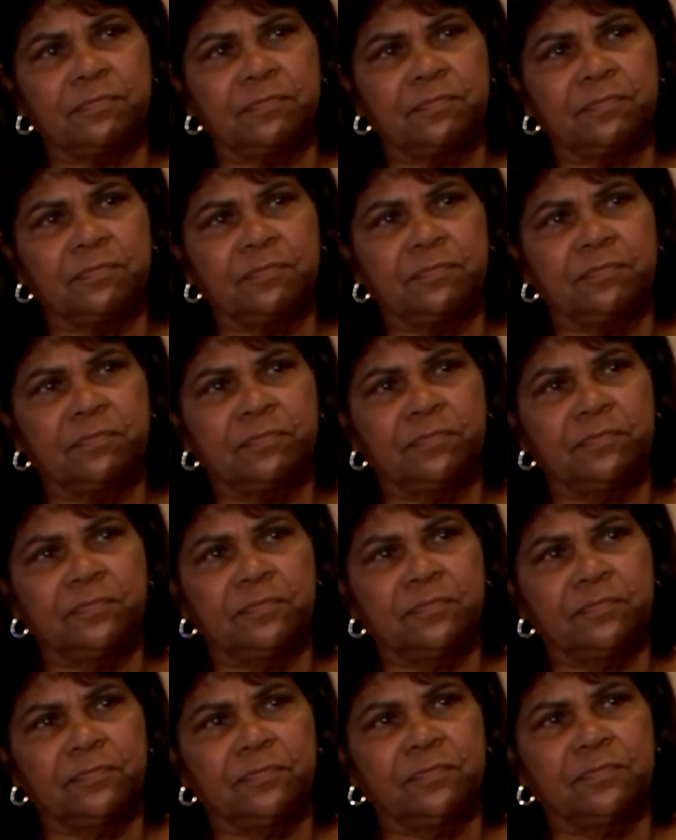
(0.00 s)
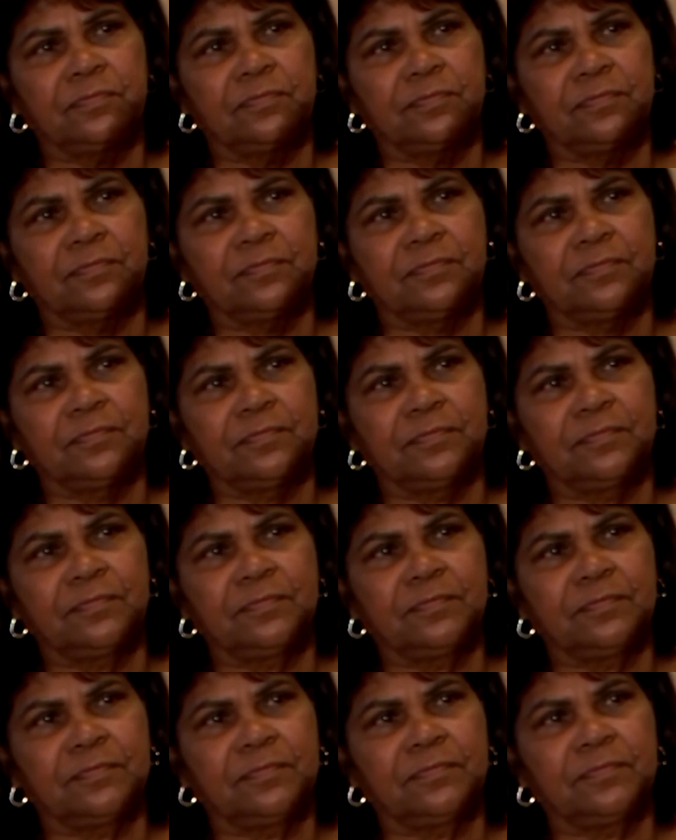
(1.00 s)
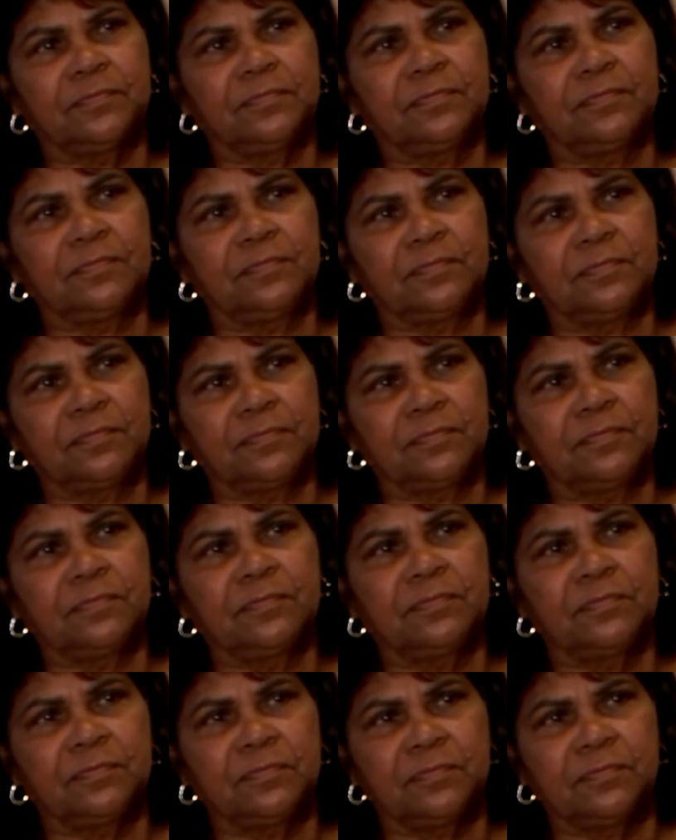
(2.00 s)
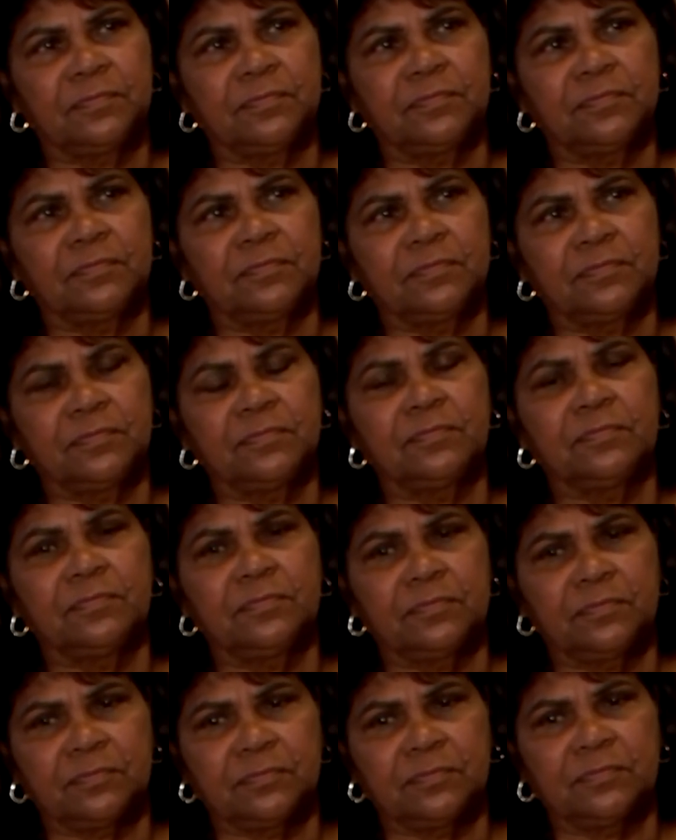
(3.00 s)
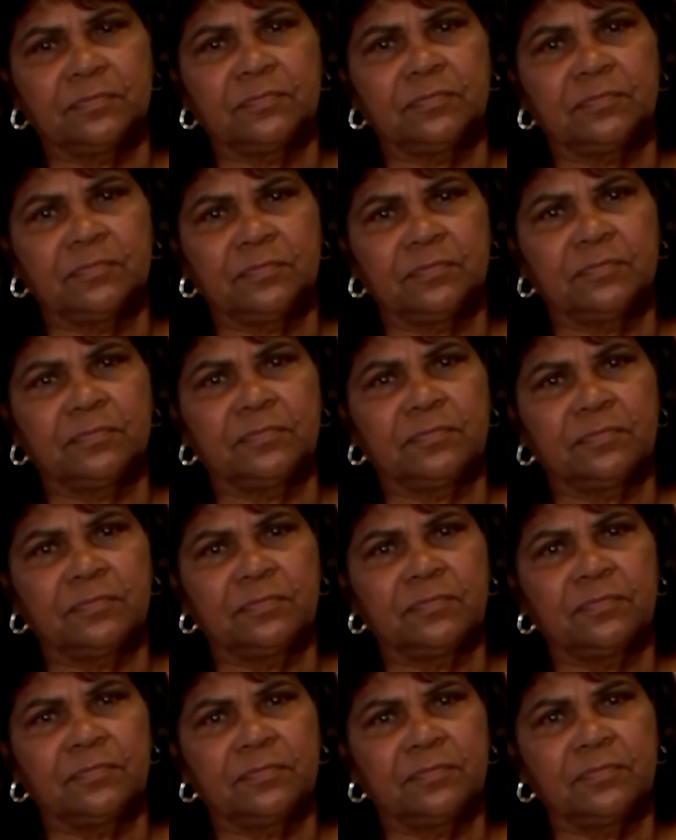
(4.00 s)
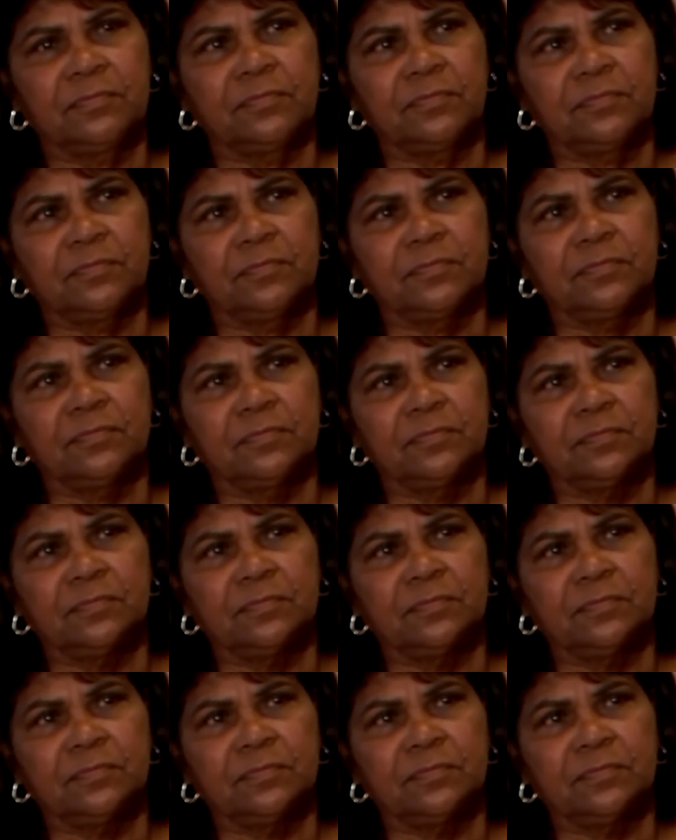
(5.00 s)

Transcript: (not speaking)